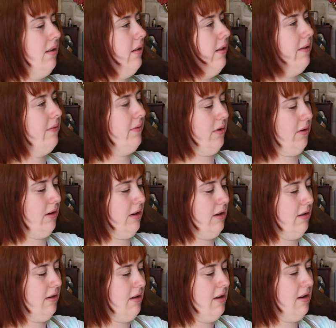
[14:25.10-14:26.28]
Love
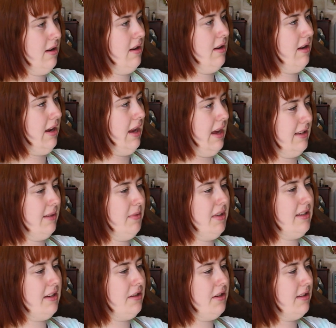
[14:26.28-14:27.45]
coconut. Yeah, some of the
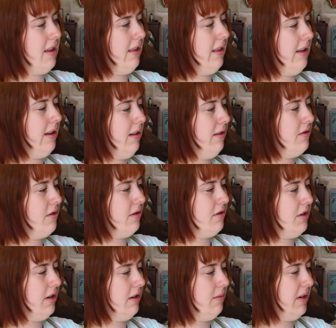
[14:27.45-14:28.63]
stitching's a little
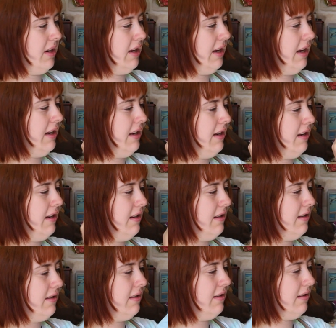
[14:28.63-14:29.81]
dodgier, but it
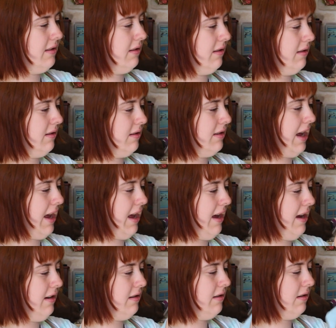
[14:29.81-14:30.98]
is
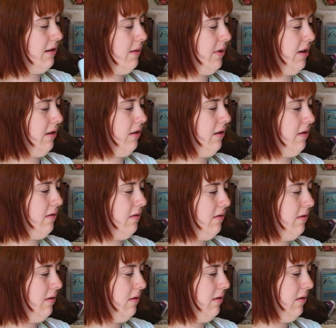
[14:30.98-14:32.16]
tagged American Girl.
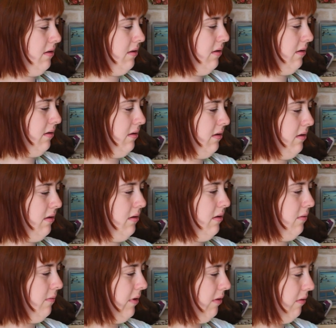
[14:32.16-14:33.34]

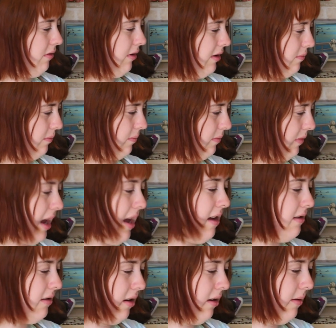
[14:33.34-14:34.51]
Whether or not it's, yeah,
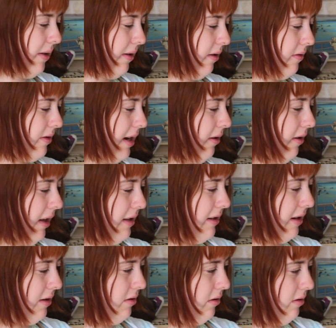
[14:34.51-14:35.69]
it's got an American Girl tag on the
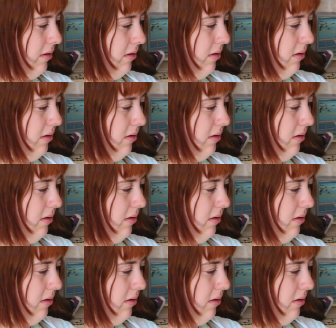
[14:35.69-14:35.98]
inside too.